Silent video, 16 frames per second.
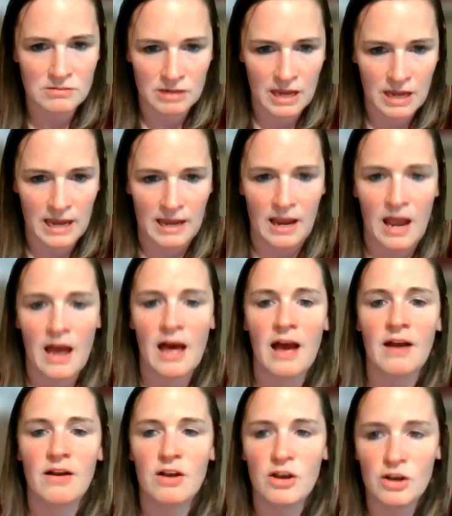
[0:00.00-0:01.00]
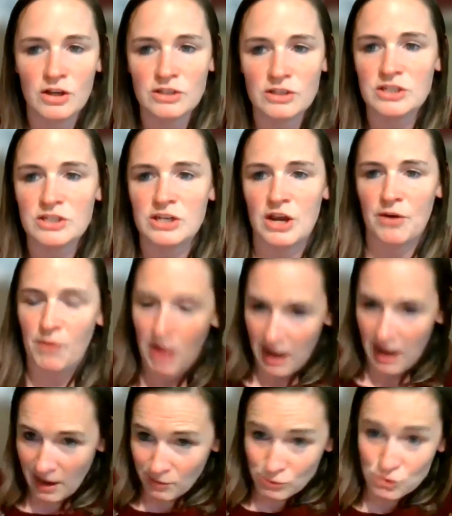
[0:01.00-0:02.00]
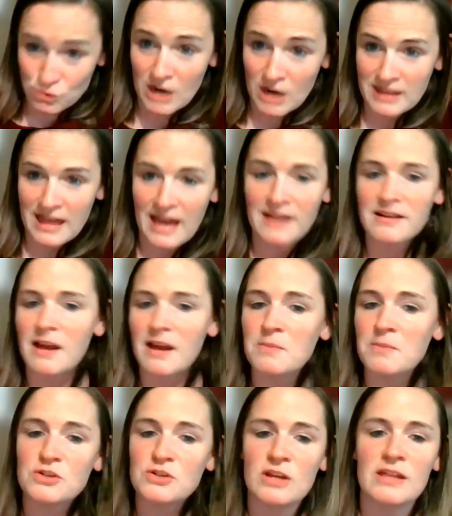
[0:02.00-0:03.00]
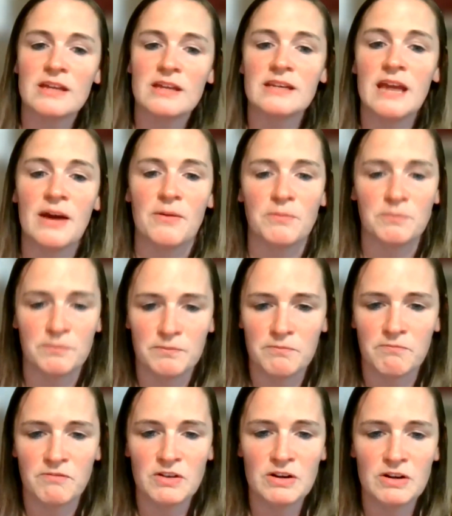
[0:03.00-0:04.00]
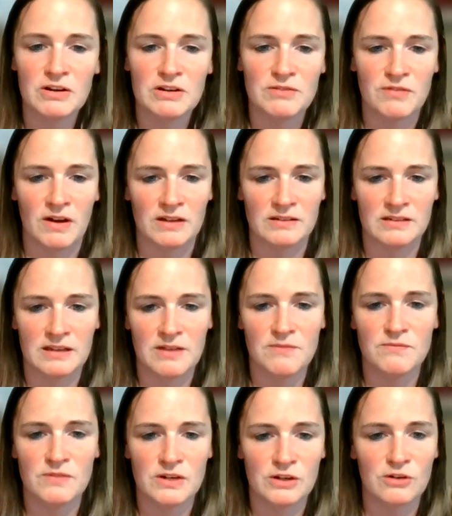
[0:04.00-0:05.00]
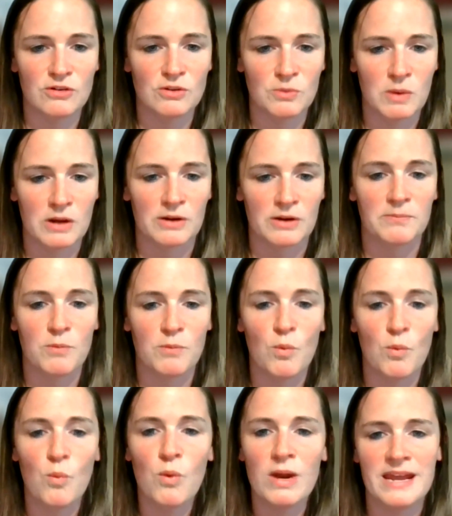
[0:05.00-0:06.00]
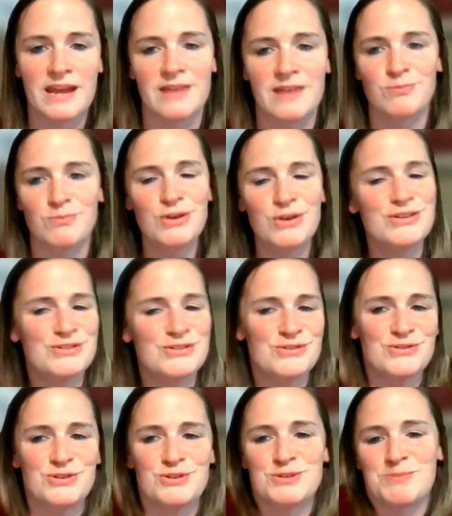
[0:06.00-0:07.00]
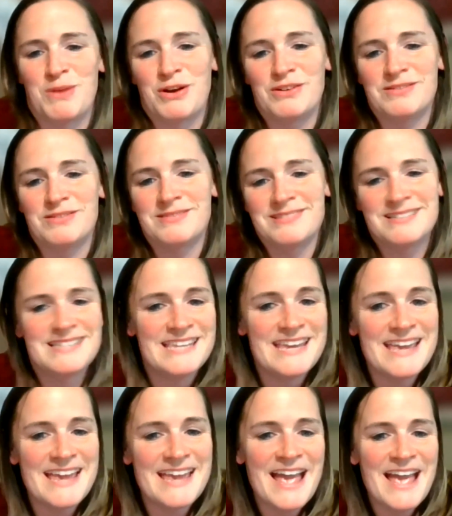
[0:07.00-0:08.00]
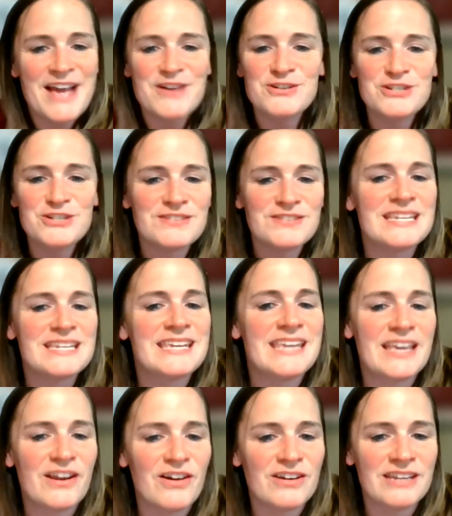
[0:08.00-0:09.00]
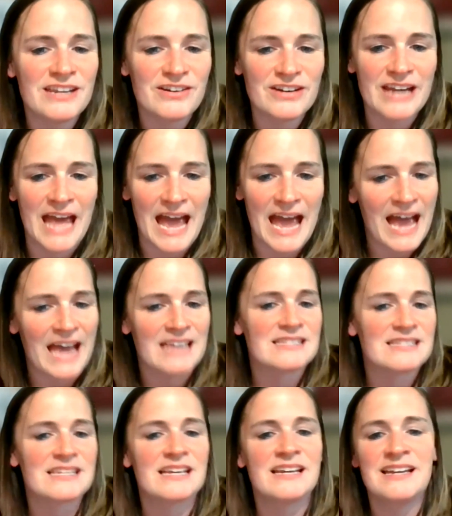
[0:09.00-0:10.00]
Okay, good to know. Let's try that. I'm gonna try that now. Very fun. Yep, vinegar in the water. Winning. You guys are so smart. See, we just have to get on here and ask.